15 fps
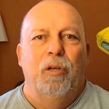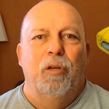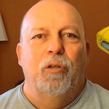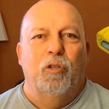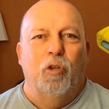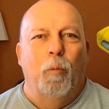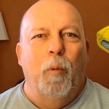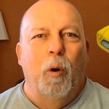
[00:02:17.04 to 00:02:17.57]

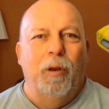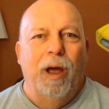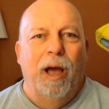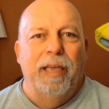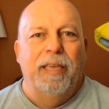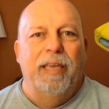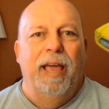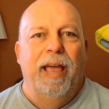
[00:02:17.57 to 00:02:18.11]
Somo
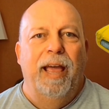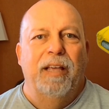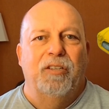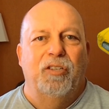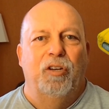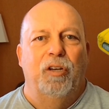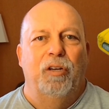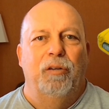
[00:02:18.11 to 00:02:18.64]

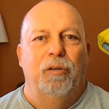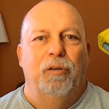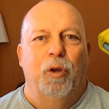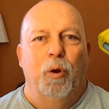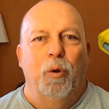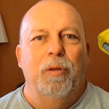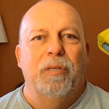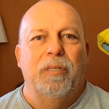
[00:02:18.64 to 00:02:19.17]
Diecast and
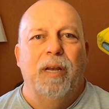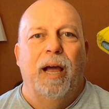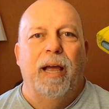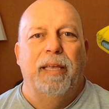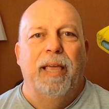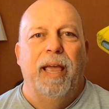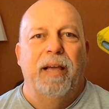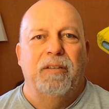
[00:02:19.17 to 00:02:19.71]
Kuda's
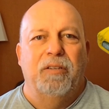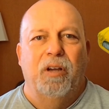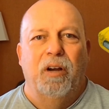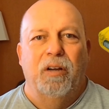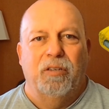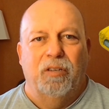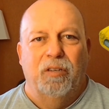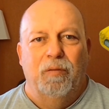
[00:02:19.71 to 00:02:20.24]
Diecast
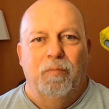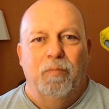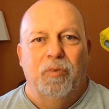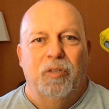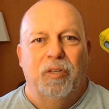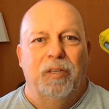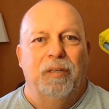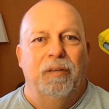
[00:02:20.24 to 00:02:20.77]

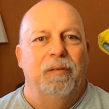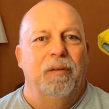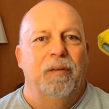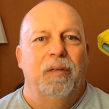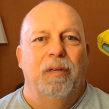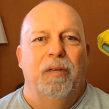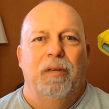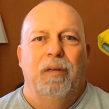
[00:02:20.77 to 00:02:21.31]
Customs and
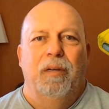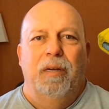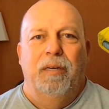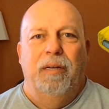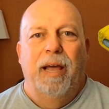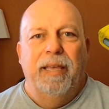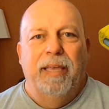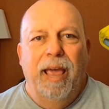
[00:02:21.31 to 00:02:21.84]

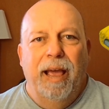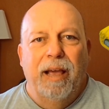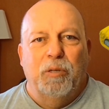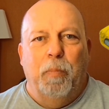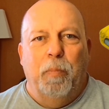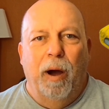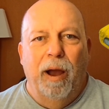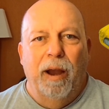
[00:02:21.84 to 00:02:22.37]

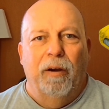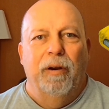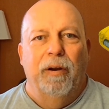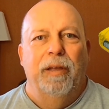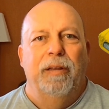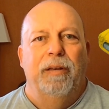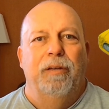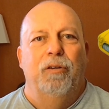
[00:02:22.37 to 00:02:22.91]
Diecast
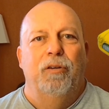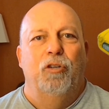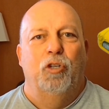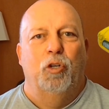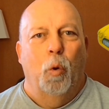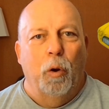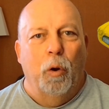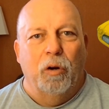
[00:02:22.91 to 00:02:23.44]
Pirate and
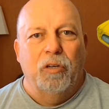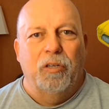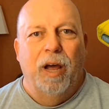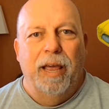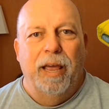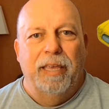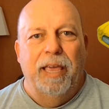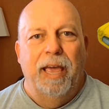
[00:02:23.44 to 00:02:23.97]
Shorter's
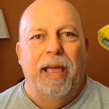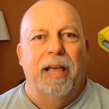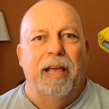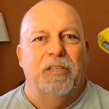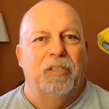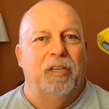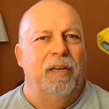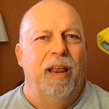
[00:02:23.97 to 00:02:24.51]

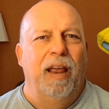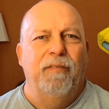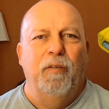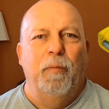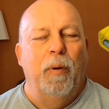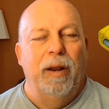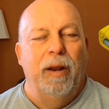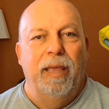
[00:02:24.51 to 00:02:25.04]
Diecast and
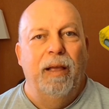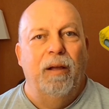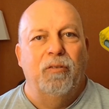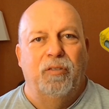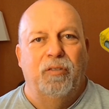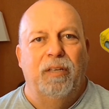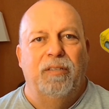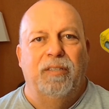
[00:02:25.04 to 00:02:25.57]
everybody else
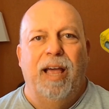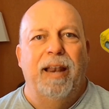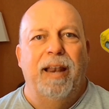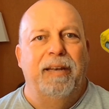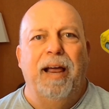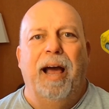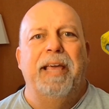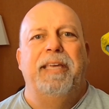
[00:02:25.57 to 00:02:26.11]
that's got
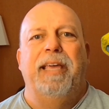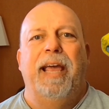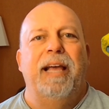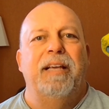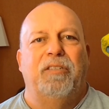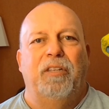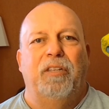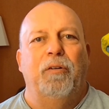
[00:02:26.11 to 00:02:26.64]

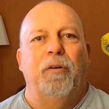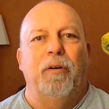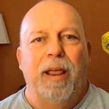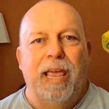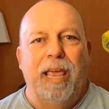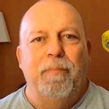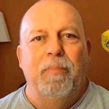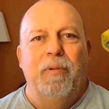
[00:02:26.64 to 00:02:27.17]
Diecast in their
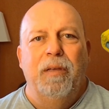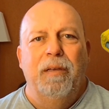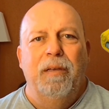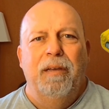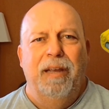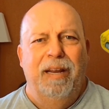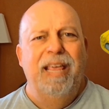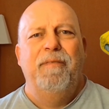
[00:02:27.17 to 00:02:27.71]
name,
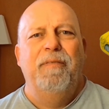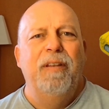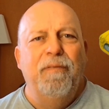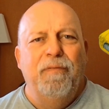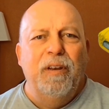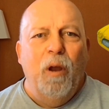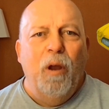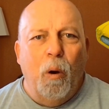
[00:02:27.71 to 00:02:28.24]
and even
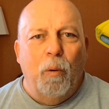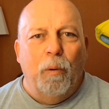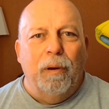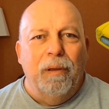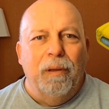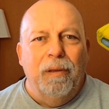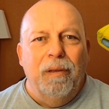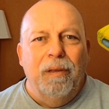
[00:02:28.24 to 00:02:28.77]
if you don't.
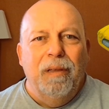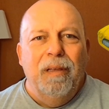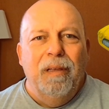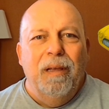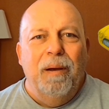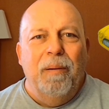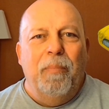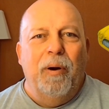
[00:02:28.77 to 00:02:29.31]

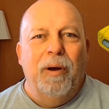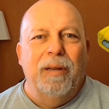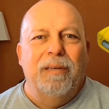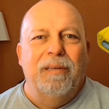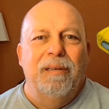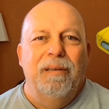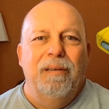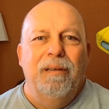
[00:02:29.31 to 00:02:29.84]

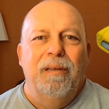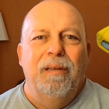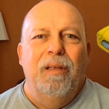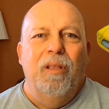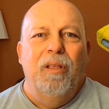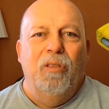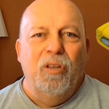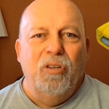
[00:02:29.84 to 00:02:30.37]
But
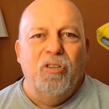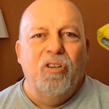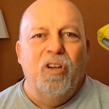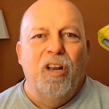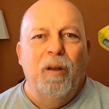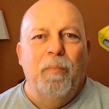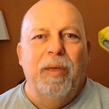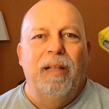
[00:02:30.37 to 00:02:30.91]
this is
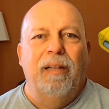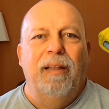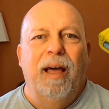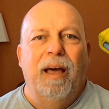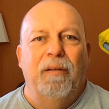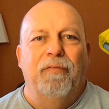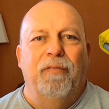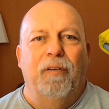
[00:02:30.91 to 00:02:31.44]
going to be a
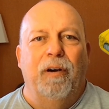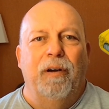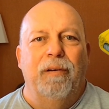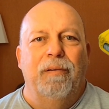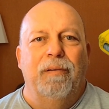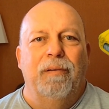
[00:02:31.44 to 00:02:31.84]
lot of fun.